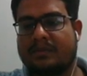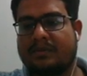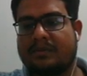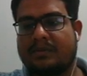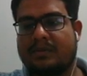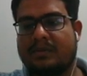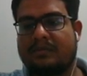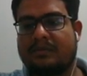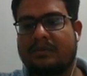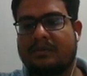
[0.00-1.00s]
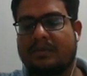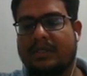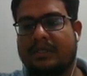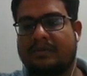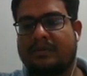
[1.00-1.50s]
So therefore
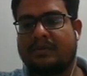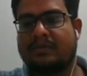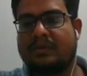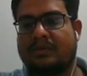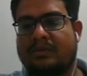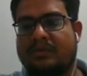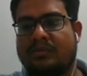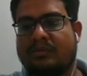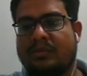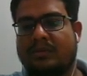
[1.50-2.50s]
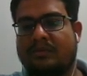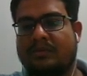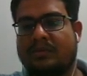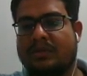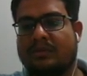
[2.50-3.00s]
x is equal to
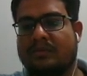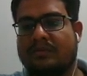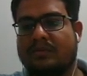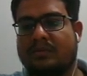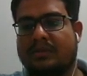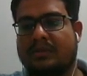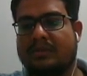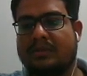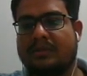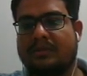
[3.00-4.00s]
0.4 into 4 by 3.